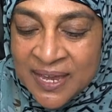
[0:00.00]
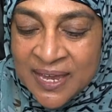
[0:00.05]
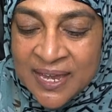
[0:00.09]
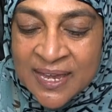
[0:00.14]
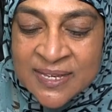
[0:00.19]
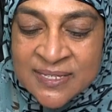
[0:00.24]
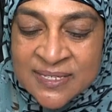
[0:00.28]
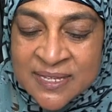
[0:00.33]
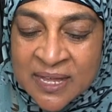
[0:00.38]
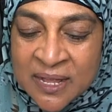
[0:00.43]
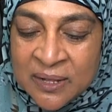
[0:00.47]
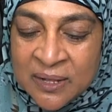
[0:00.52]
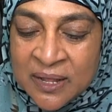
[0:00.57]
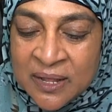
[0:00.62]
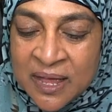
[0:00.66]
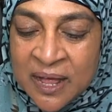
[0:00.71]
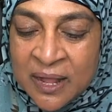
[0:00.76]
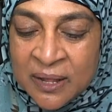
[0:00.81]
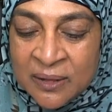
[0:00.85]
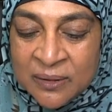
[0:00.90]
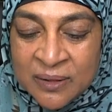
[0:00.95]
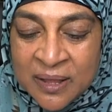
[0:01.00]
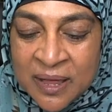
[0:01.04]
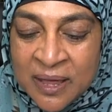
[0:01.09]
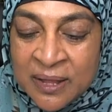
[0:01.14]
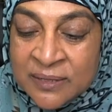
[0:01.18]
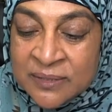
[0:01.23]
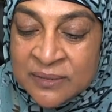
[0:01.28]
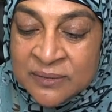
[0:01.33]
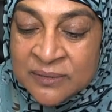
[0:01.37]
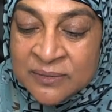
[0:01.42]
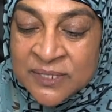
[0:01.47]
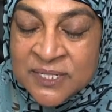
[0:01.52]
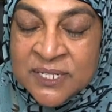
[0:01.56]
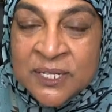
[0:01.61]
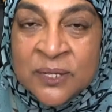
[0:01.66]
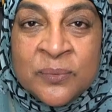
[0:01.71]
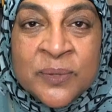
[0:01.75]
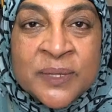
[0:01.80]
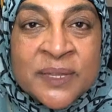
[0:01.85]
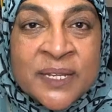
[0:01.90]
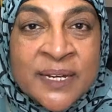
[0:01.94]
is I'll
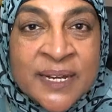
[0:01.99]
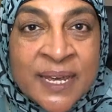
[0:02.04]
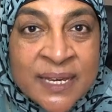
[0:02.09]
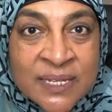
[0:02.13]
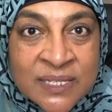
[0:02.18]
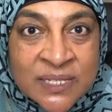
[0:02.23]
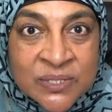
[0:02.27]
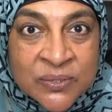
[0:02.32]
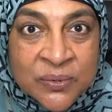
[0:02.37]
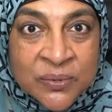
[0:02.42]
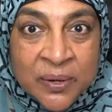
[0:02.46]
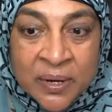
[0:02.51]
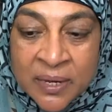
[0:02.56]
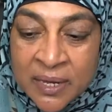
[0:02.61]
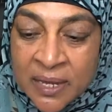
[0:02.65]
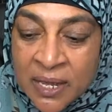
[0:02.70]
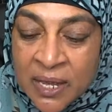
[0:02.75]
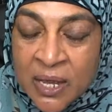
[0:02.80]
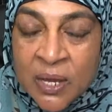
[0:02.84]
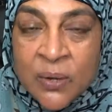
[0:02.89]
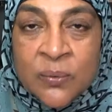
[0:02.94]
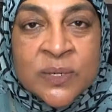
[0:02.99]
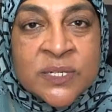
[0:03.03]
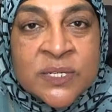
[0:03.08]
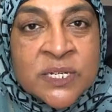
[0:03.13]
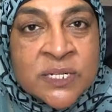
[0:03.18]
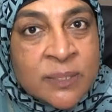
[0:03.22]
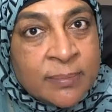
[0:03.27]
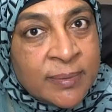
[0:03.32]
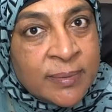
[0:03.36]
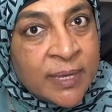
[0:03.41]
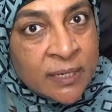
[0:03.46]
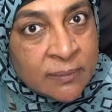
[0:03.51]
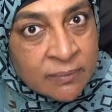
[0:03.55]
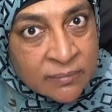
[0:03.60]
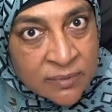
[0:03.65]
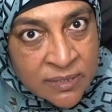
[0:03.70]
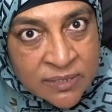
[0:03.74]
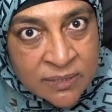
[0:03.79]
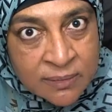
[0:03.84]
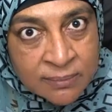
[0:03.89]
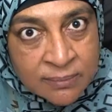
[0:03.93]
deal with the next story, which is about a
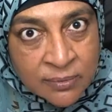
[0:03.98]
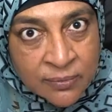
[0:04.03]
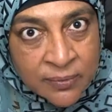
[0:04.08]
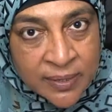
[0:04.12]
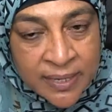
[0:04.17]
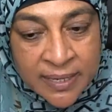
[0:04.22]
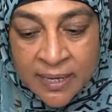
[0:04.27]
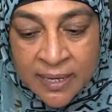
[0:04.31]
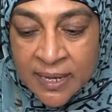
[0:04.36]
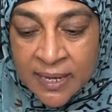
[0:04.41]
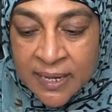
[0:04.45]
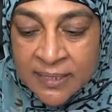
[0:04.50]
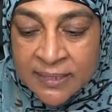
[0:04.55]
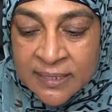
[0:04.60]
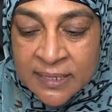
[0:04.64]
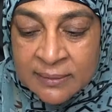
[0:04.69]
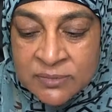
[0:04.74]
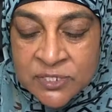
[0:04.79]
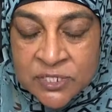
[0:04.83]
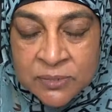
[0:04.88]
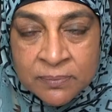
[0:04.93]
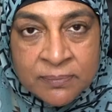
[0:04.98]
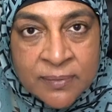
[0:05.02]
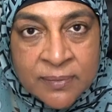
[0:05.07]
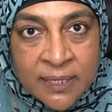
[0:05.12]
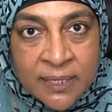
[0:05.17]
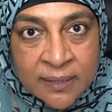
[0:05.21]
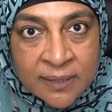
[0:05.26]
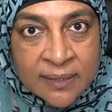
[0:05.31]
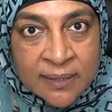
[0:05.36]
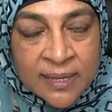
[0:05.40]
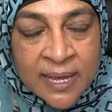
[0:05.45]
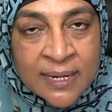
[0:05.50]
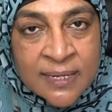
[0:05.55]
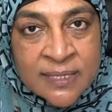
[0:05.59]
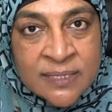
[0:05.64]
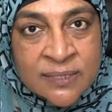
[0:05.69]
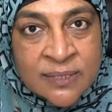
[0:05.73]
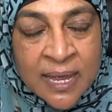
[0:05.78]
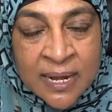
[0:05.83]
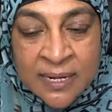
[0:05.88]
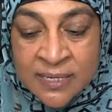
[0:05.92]
Muslim boy named Jamil, and
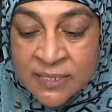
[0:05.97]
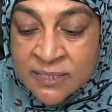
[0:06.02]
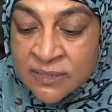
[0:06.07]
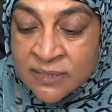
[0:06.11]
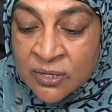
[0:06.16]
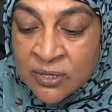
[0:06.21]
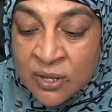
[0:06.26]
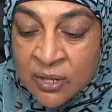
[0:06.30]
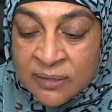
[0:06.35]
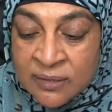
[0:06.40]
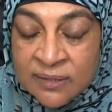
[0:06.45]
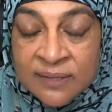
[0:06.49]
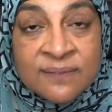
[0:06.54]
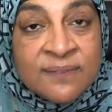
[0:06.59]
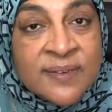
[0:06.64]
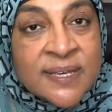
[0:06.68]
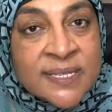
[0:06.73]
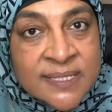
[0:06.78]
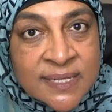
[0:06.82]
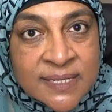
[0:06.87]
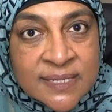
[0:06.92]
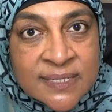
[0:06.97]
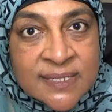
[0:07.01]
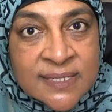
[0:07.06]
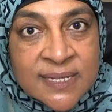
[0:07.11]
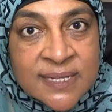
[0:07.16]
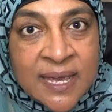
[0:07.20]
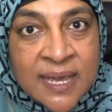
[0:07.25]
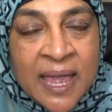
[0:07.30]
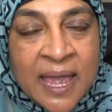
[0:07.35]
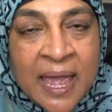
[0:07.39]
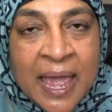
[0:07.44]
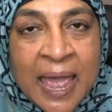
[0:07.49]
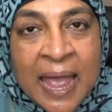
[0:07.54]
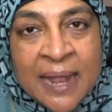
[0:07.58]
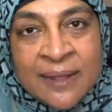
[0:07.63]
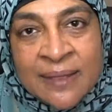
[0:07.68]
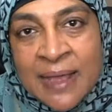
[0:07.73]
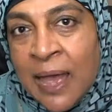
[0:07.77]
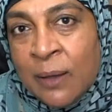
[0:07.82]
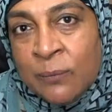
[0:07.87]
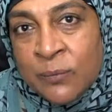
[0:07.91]
it's called The Visit,
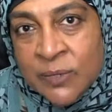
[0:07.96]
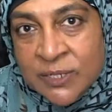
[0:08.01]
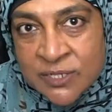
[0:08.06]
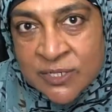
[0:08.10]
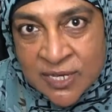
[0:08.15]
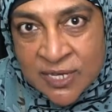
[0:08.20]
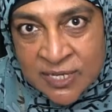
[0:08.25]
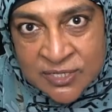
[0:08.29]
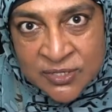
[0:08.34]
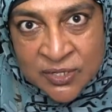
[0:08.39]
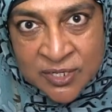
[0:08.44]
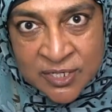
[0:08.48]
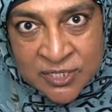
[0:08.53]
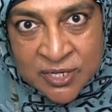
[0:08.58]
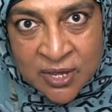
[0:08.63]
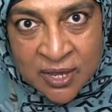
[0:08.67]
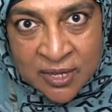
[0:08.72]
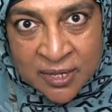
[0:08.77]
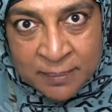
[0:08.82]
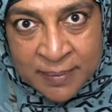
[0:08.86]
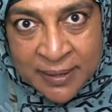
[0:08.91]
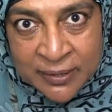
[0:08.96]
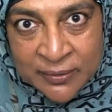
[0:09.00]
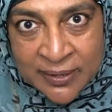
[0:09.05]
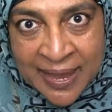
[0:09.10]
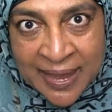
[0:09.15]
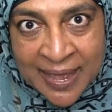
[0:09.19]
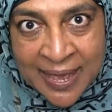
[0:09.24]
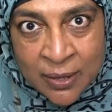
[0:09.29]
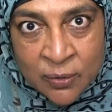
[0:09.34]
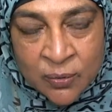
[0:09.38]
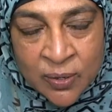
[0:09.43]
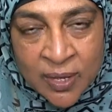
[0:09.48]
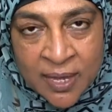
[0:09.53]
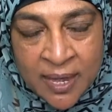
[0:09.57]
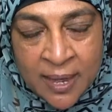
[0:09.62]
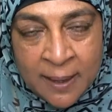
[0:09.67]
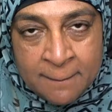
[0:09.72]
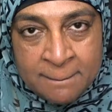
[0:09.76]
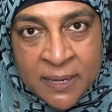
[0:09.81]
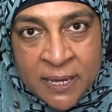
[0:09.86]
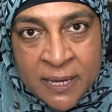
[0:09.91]
and that one is going to talk about how
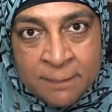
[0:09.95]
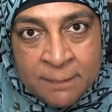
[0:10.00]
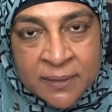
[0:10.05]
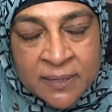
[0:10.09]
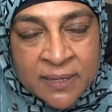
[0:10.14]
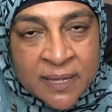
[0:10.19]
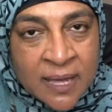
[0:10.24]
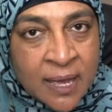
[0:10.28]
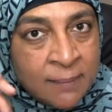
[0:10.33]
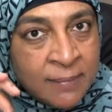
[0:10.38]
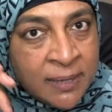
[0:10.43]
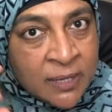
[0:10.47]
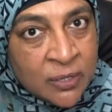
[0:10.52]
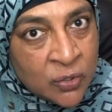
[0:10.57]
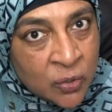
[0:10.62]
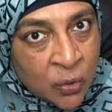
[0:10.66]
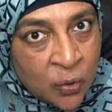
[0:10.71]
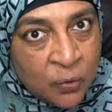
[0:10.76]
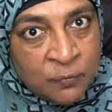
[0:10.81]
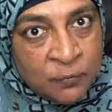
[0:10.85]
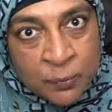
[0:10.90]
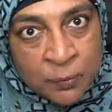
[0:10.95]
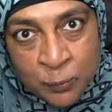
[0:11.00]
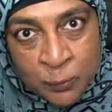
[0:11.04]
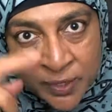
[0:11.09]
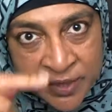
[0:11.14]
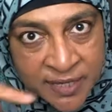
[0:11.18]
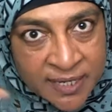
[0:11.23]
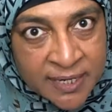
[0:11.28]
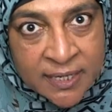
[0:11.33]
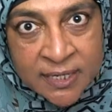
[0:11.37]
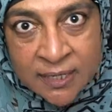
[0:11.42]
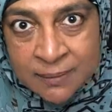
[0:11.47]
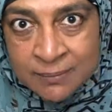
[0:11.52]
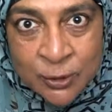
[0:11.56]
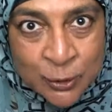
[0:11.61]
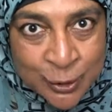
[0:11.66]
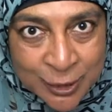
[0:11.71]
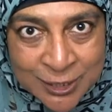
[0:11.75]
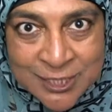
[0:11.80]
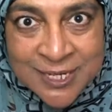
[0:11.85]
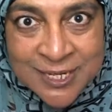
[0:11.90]
people come and go from within a
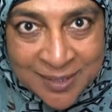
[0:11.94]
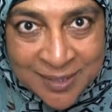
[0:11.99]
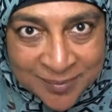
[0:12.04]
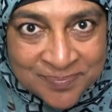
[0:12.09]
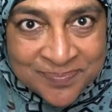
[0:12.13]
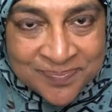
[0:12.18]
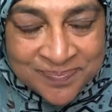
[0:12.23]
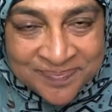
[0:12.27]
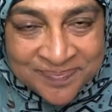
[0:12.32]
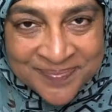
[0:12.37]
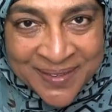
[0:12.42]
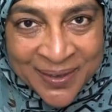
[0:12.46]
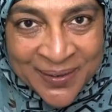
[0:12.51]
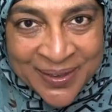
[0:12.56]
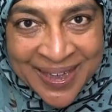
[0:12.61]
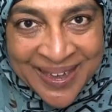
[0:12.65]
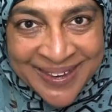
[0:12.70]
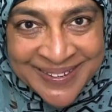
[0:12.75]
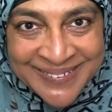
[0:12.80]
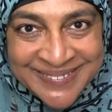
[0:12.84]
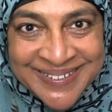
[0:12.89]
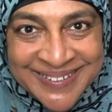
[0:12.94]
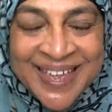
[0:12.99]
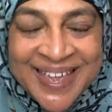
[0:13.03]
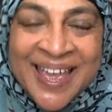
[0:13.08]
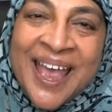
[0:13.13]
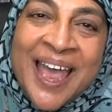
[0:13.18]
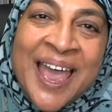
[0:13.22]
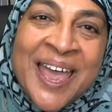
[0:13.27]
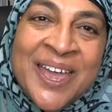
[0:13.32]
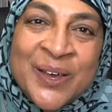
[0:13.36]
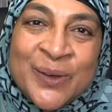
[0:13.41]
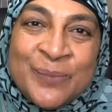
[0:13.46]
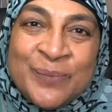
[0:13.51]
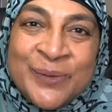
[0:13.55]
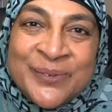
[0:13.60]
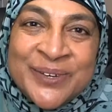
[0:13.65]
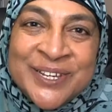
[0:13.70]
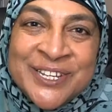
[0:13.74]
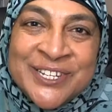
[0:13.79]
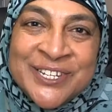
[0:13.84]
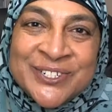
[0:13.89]
community. Okay, I hope
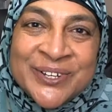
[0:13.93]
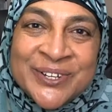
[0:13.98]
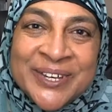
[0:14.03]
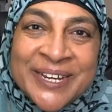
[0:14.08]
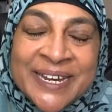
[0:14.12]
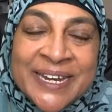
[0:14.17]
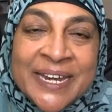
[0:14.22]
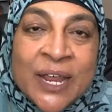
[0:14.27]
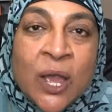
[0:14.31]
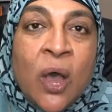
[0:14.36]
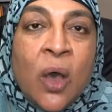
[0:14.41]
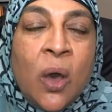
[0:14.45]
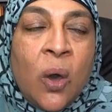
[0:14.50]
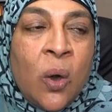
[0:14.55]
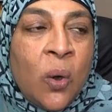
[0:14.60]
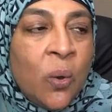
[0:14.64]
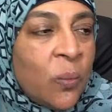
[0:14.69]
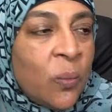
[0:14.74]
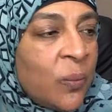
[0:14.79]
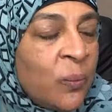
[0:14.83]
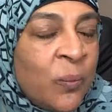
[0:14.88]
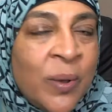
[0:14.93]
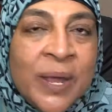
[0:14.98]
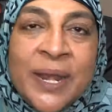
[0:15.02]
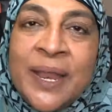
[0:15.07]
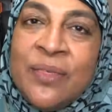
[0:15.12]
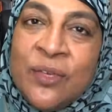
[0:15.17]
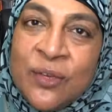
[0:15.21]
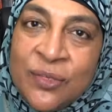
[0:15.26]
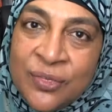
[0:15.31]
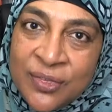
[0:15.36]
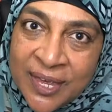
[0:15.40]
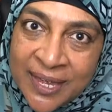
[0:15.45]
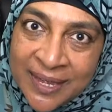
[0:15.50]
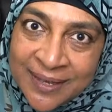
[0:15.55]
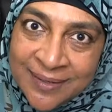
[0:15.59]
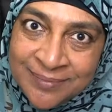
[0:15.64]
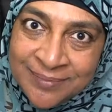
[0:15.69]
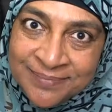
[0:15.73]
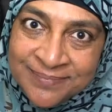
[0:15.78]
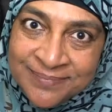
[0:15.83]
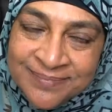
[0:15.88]
you enjoyed it. Oh, one other
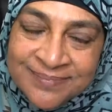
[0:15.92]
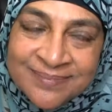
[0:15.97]
thing.